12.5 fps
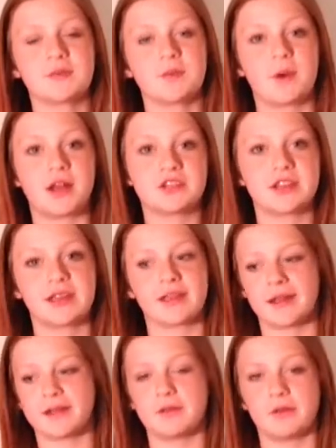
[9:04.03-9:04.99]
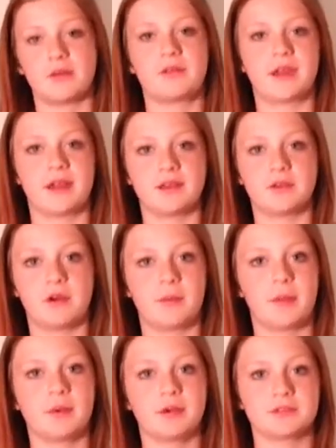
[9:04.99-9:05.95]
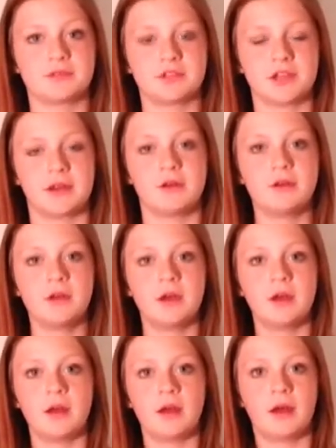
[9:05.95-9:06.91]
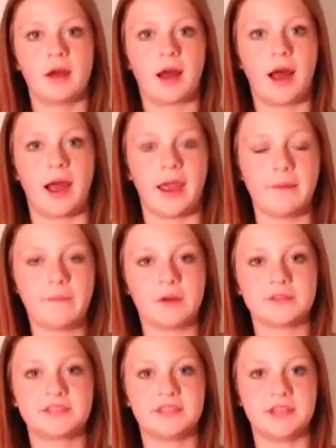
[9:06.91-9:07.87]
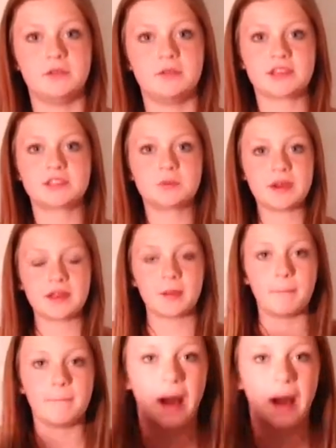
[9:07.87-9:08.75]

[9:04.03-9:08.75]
for watching. I gotta do the thing I do on my personal channel. I will see you next week.